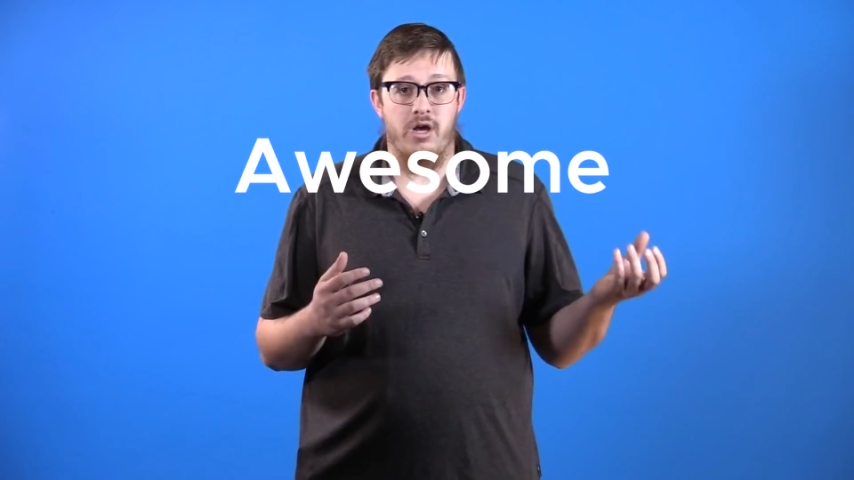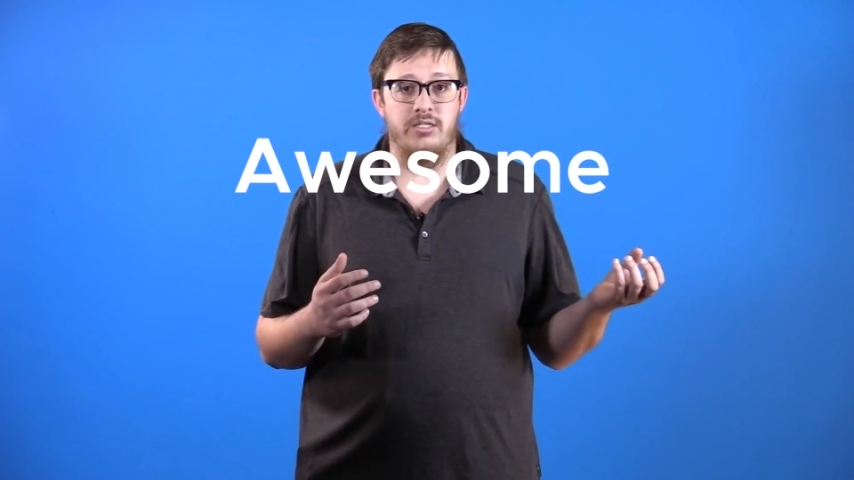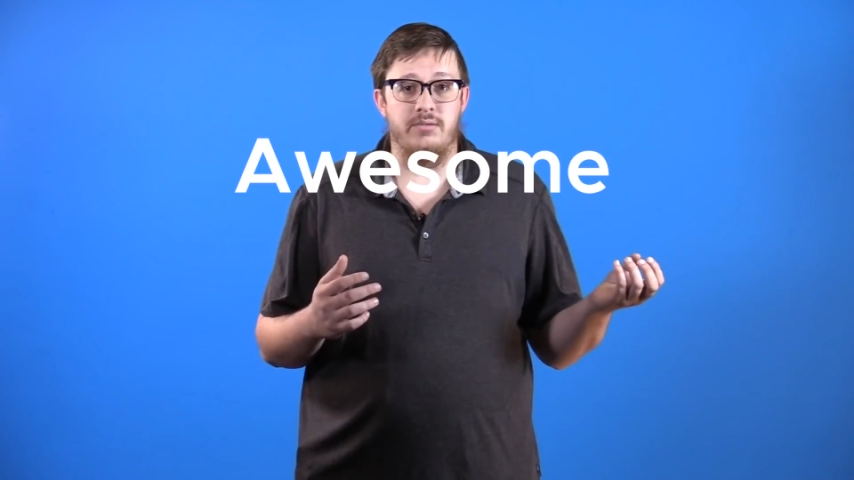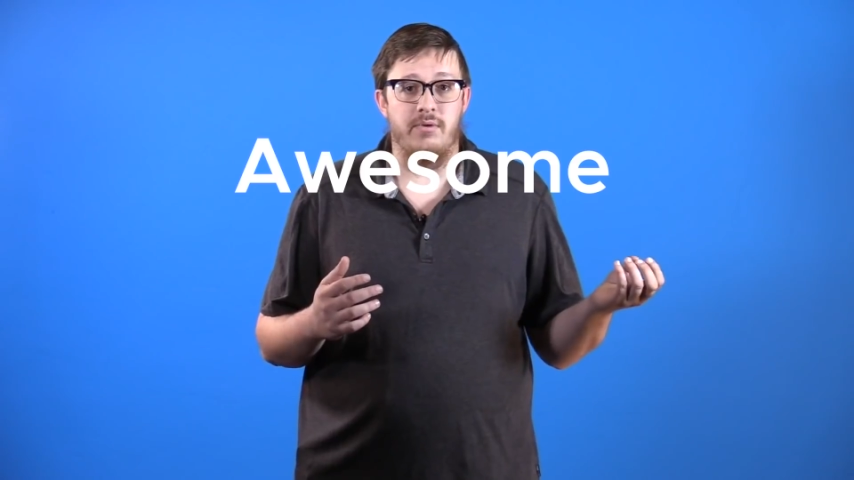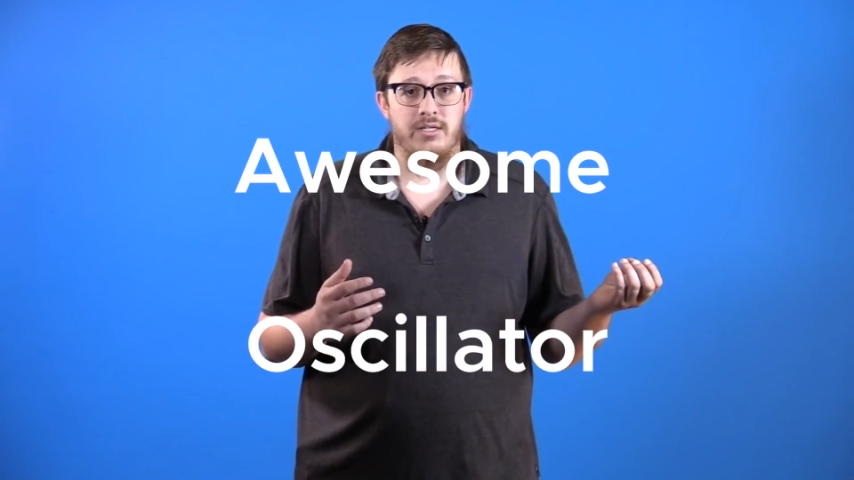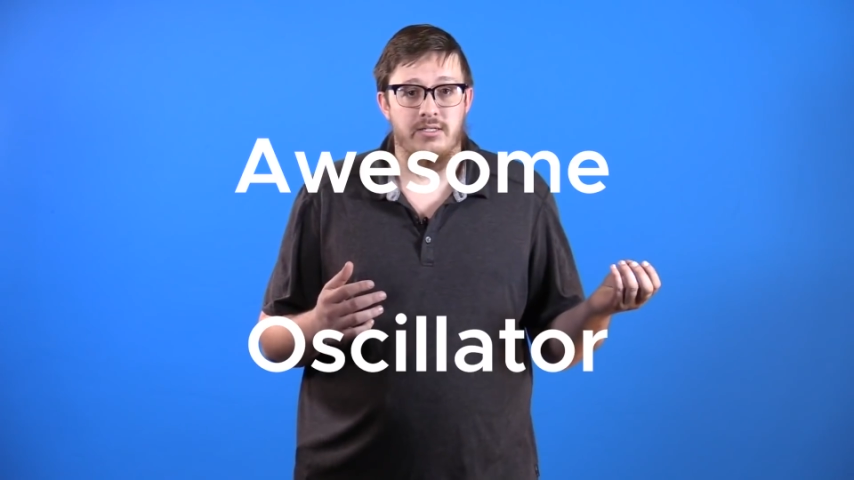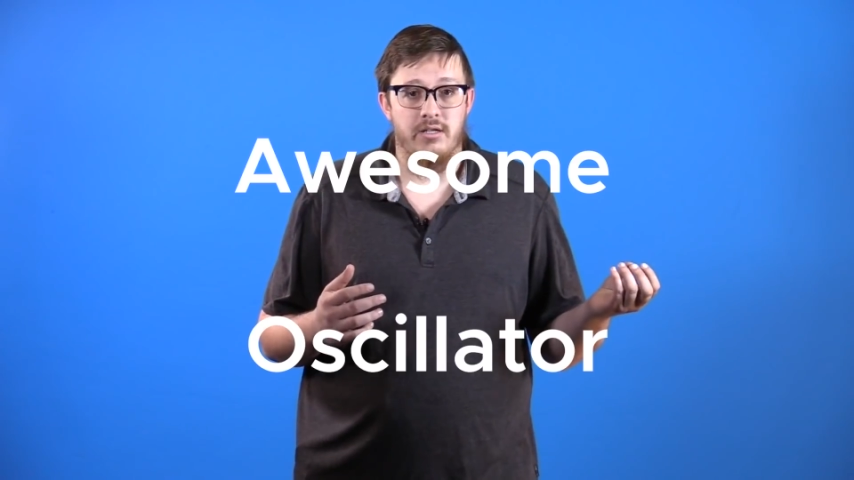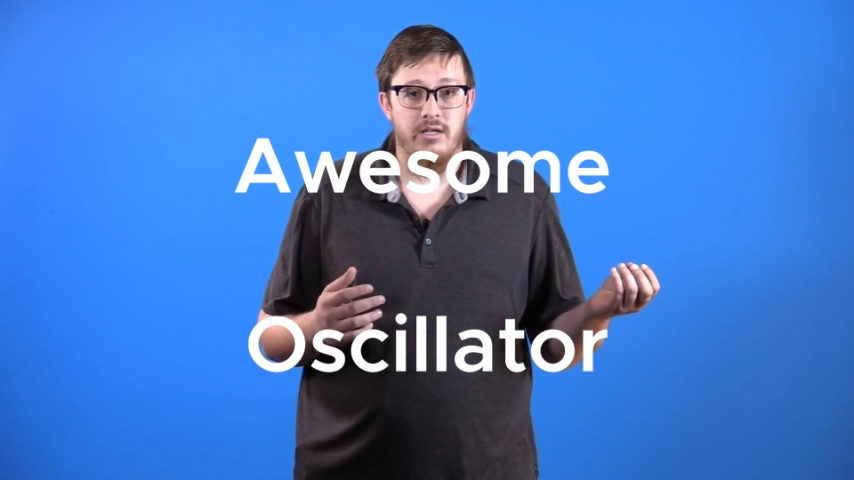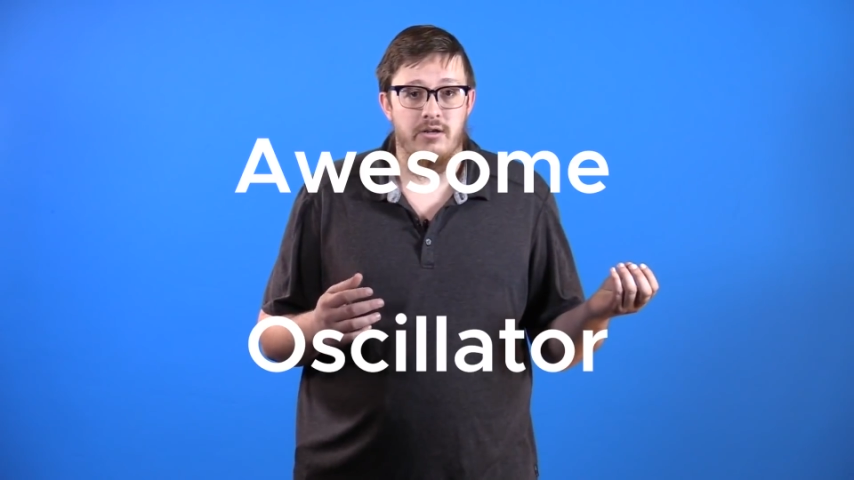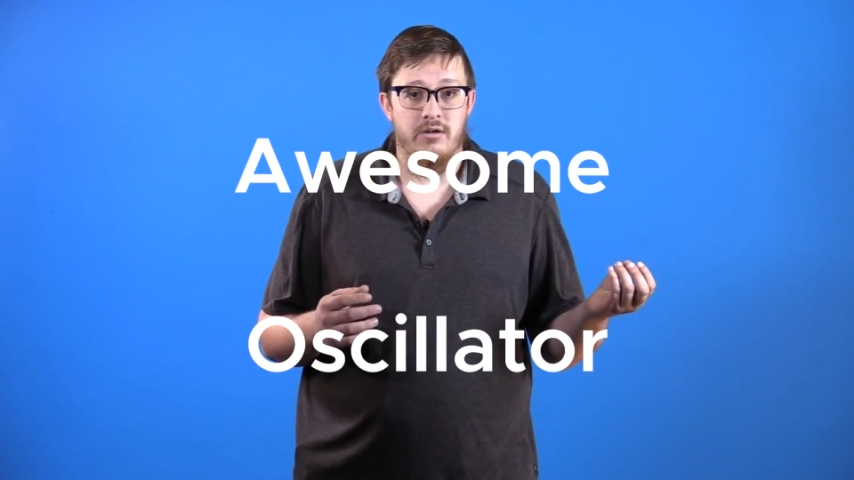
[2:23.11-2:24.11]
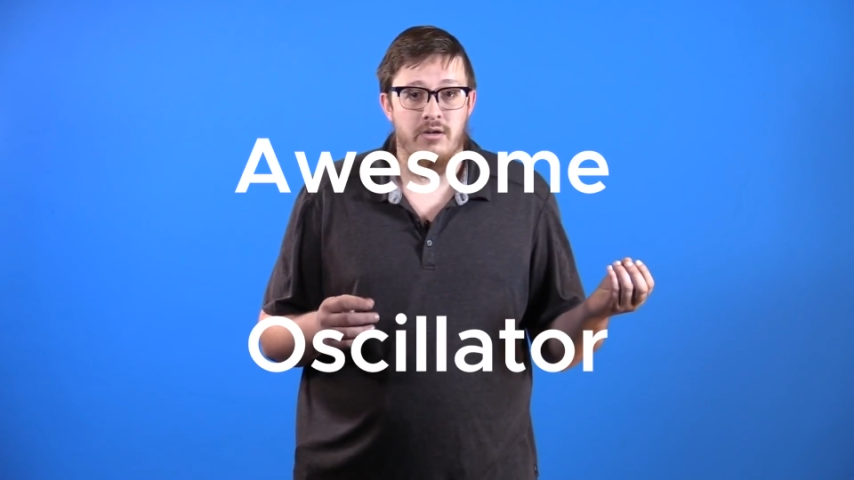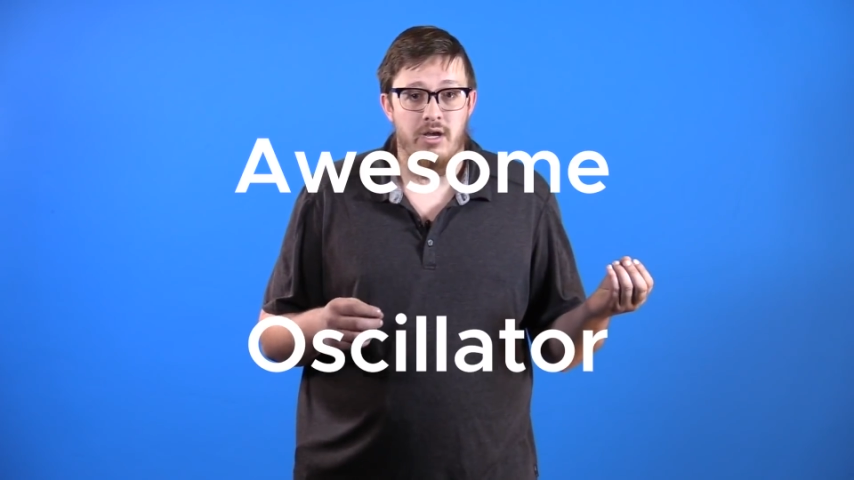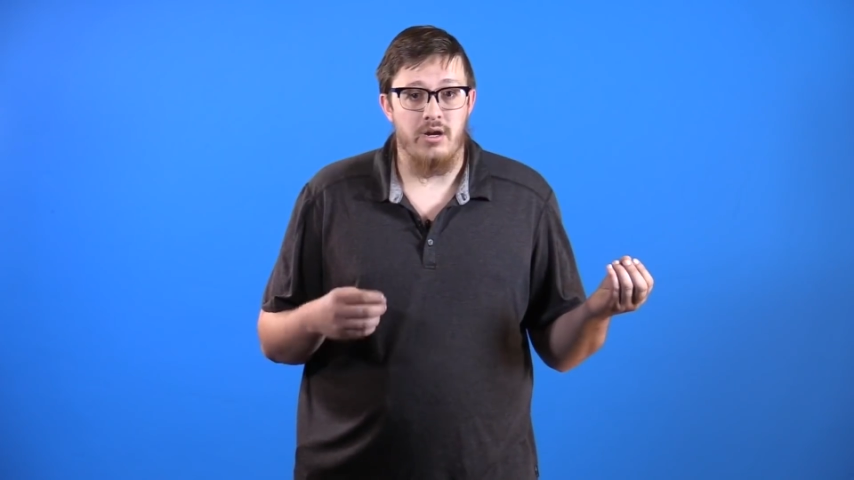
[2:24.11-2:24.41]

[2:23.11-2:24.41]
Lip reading: Awesome Oscillator